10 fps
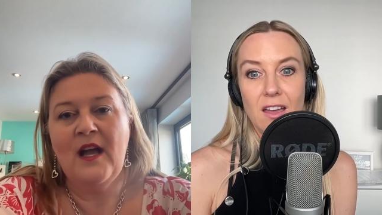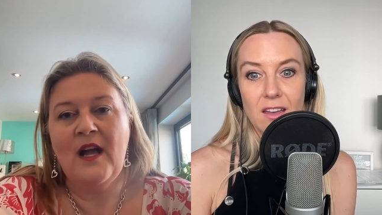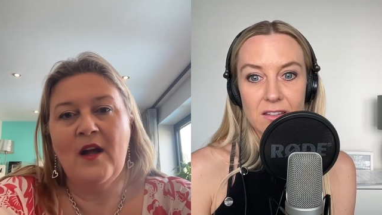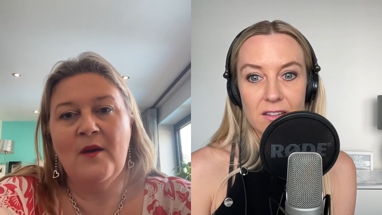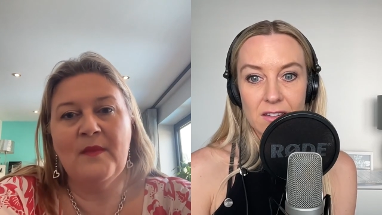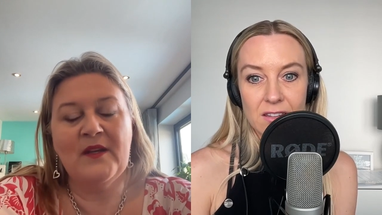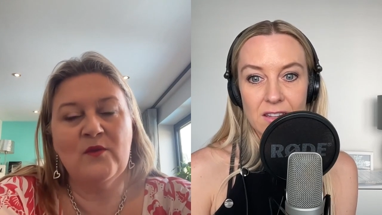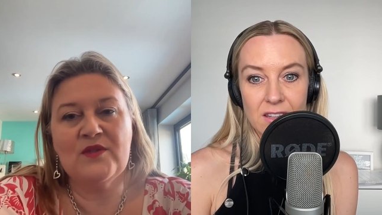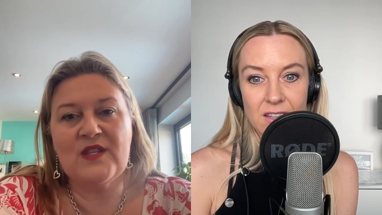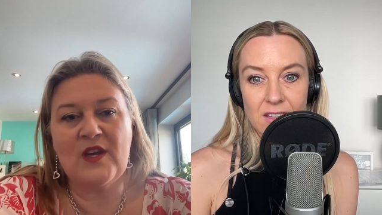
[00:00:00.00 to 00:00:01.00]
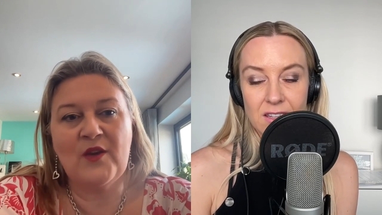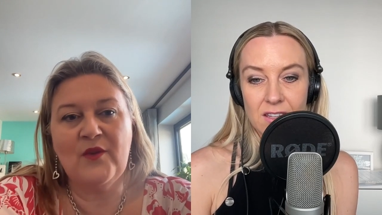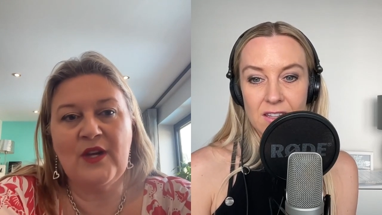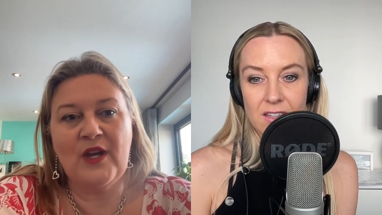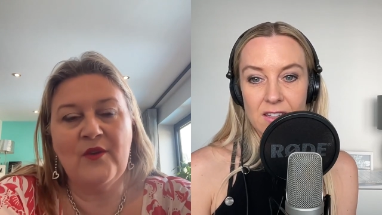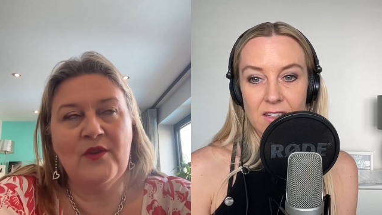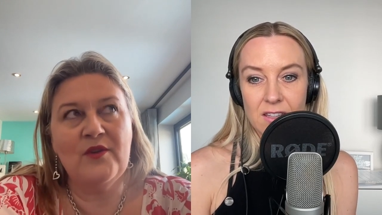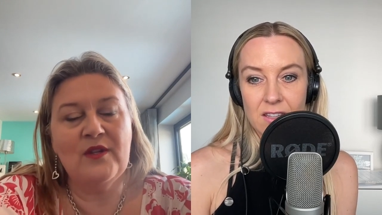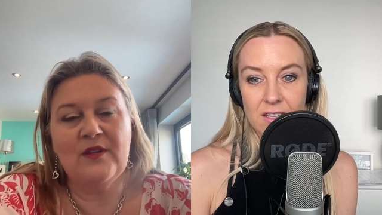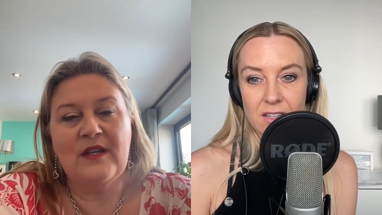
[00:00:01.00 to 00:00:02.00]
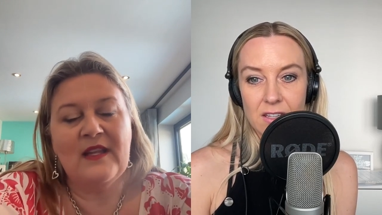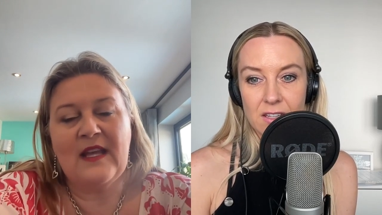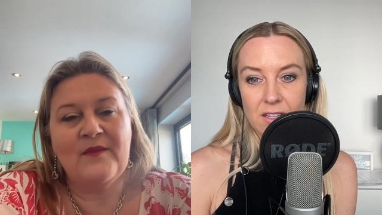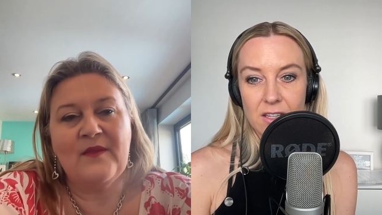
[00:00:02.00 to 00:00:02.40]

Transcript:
Speaker 1: Um, and also, you know, you there,